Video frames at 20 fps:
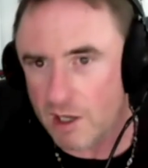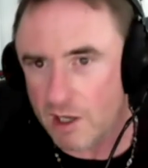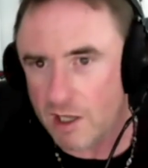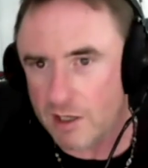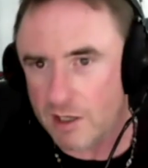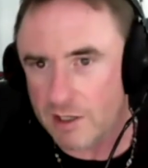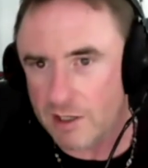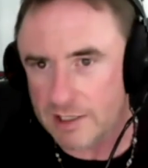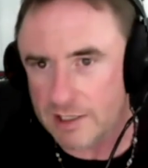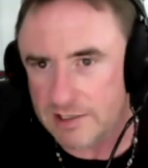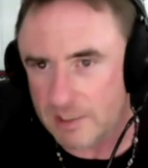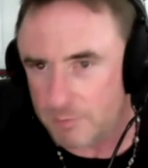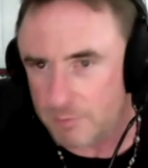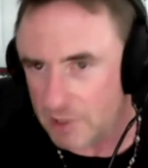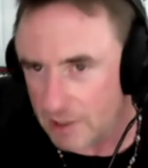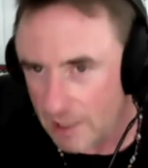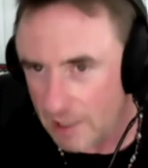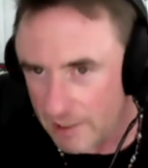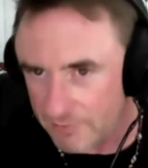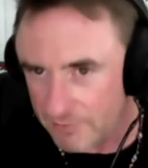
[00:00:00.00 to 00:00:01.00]
on except
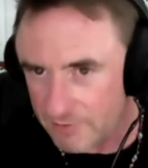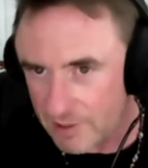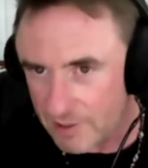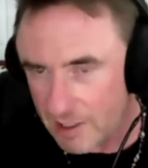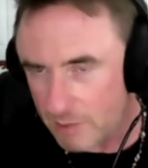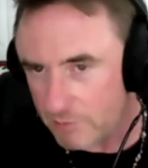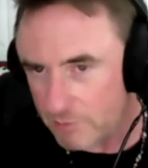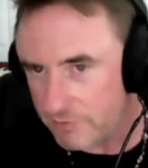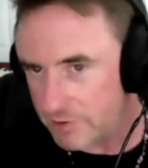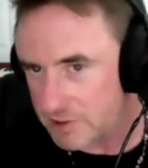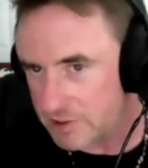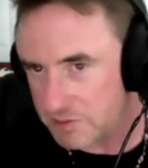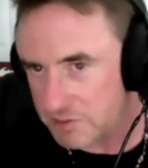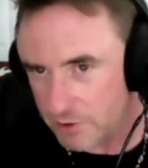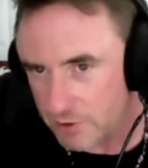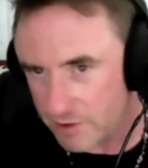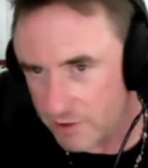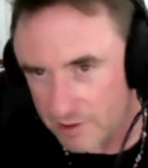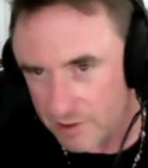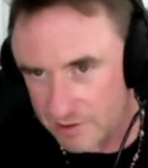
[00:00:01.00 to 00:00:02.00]
a lifetime of
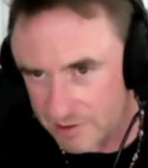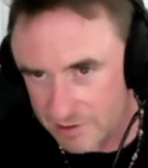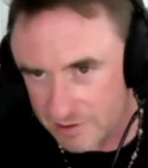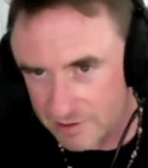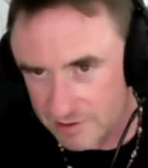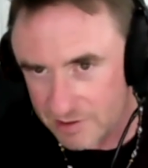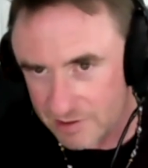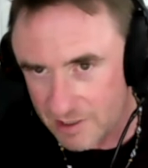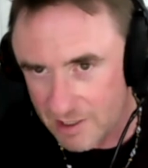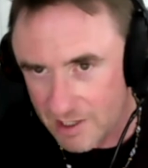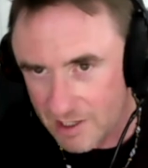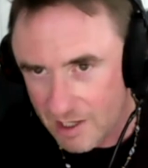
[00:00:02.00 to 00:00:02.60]
experiences,